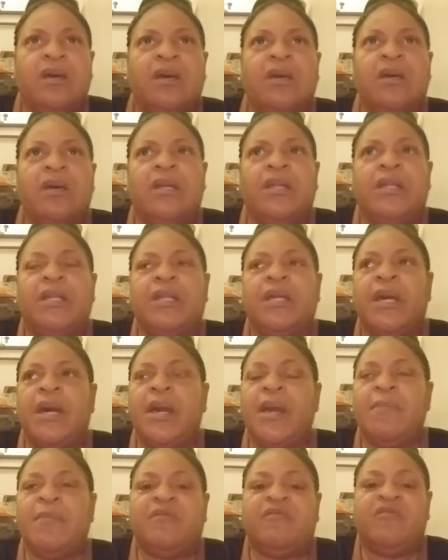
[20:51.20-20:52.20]
In the
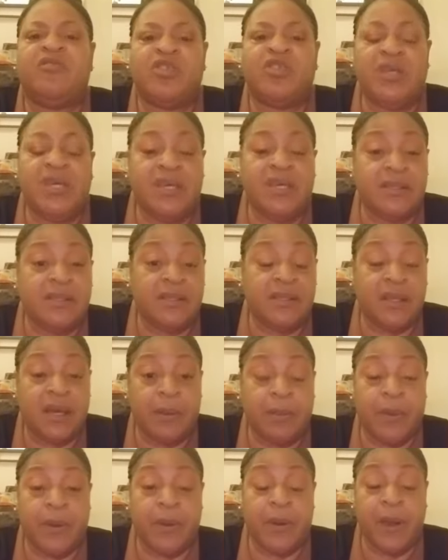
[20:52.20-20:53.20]
name of Jesus, I
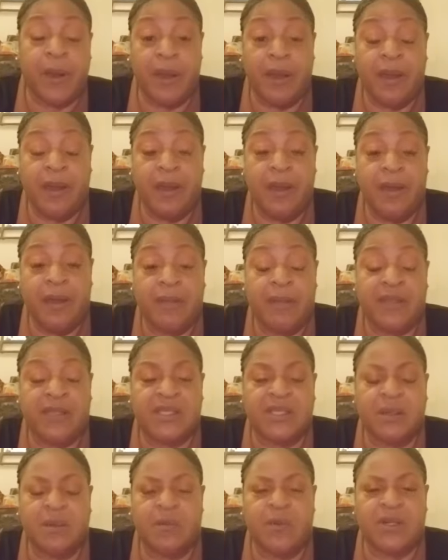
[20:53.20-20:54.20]
pray that
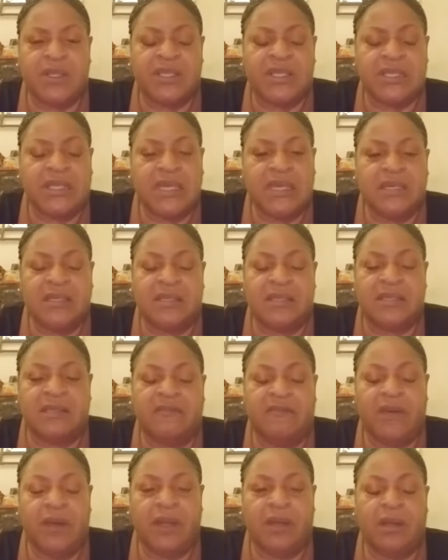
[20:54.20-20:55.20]
someone sees this
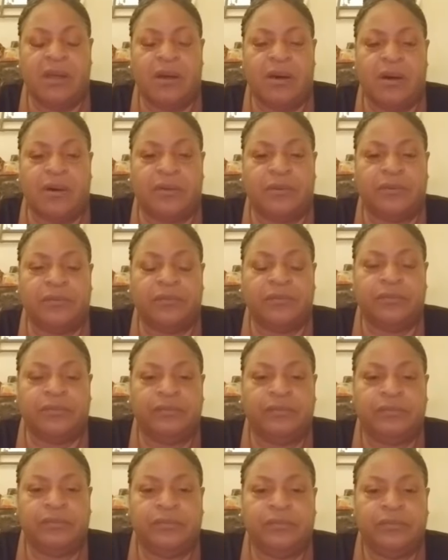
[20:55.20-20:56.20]
video
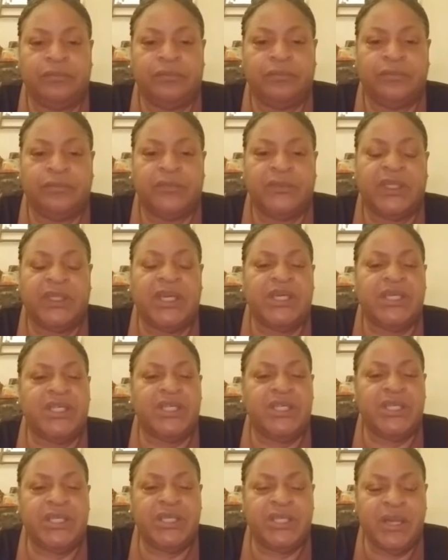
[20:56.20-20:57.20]
and
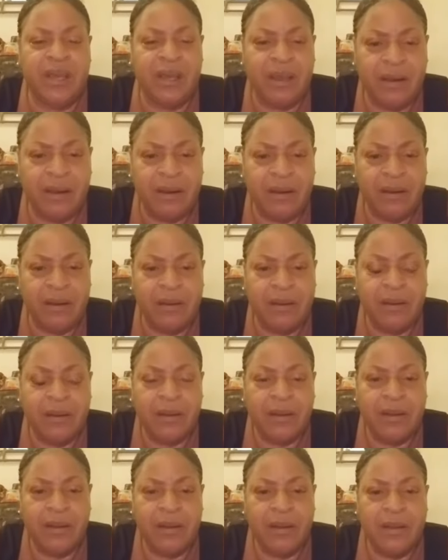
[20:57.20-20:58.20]
share
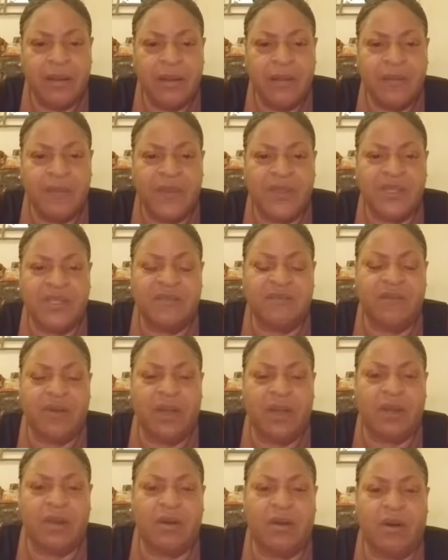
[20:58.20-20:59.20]
this
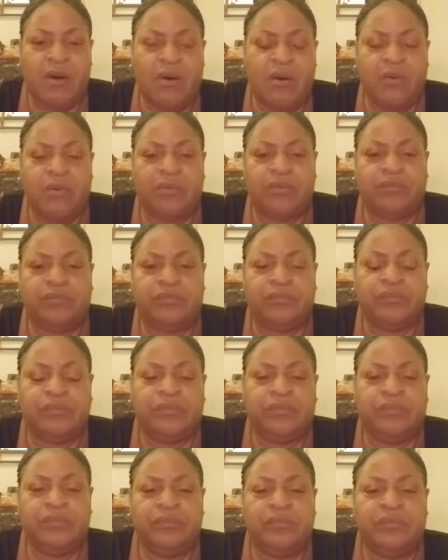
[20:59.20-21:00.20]
video.
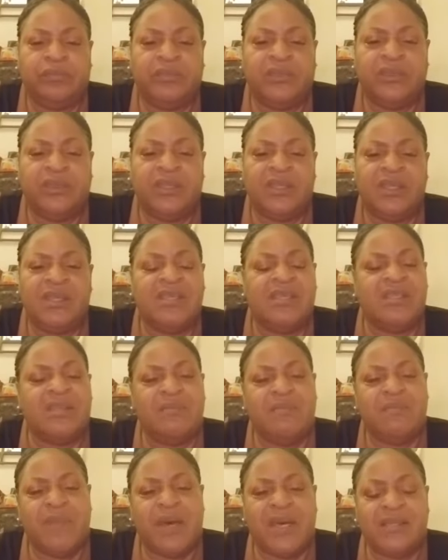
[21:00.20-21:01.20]
This is a
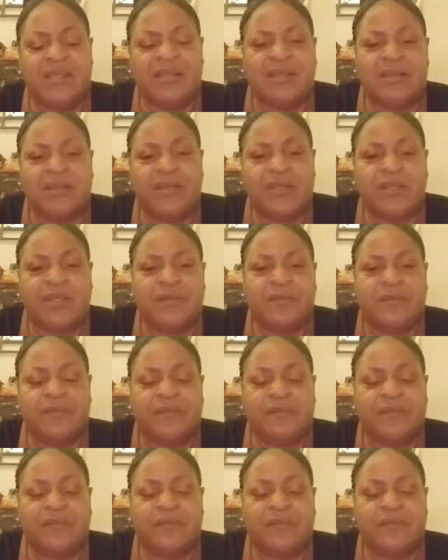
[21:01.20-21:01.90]
message.